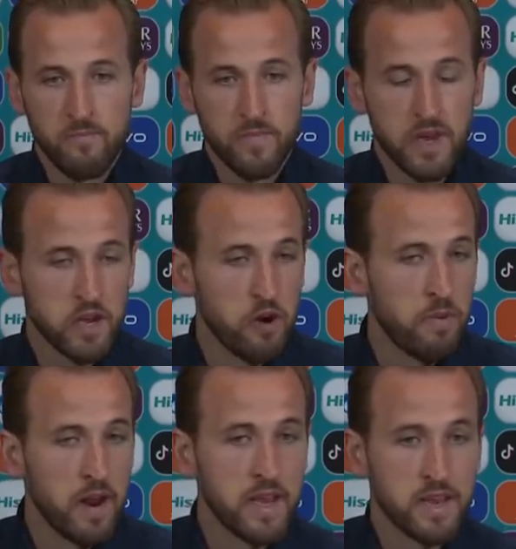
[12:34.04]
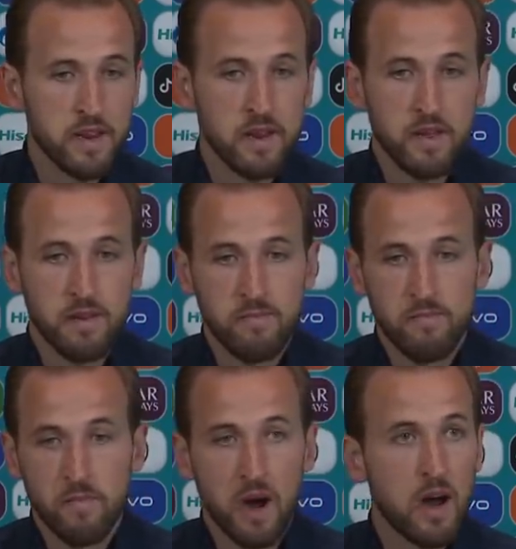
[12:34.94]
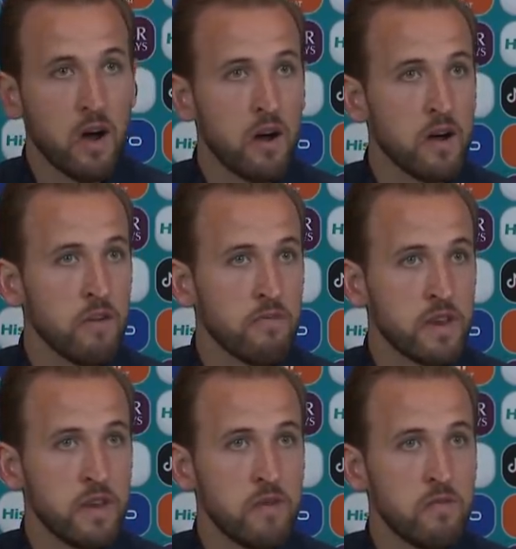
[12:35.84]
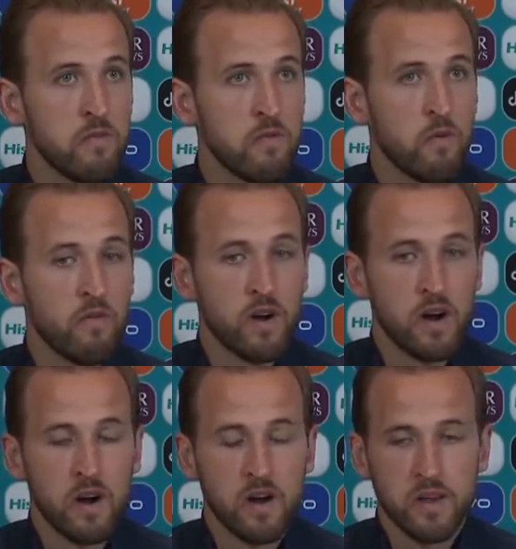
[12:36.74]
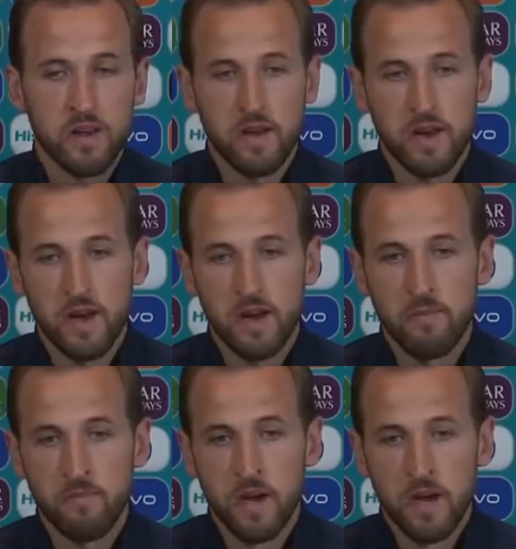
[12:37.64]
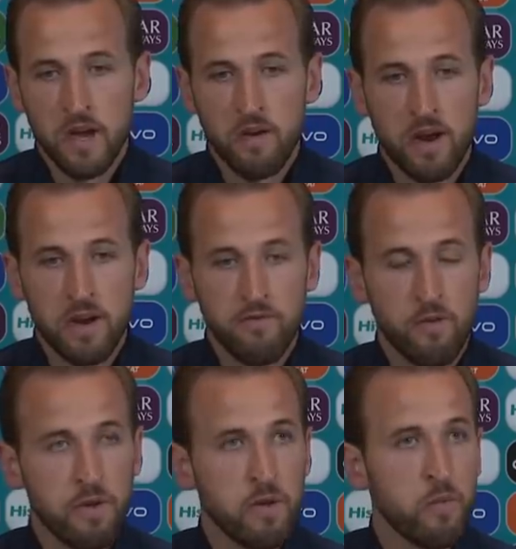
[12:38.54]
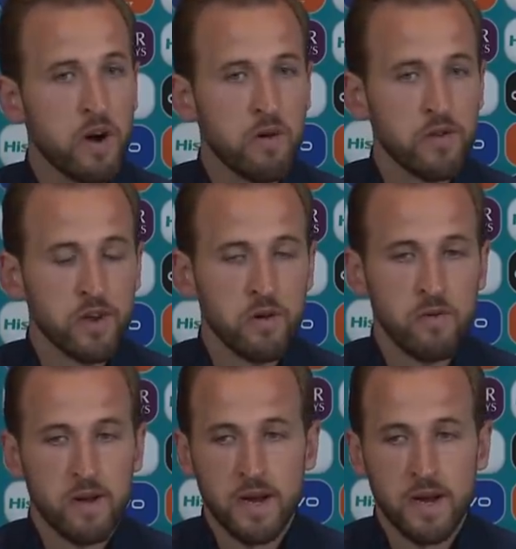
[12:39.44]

he's got a place in my heart and obviously all of our hearts around the footballing world. So,